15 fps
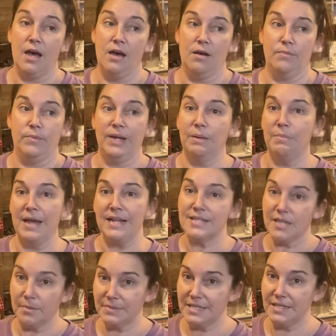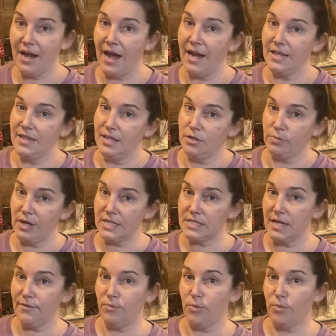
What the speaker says: We can bake some tonight, and then the rest of them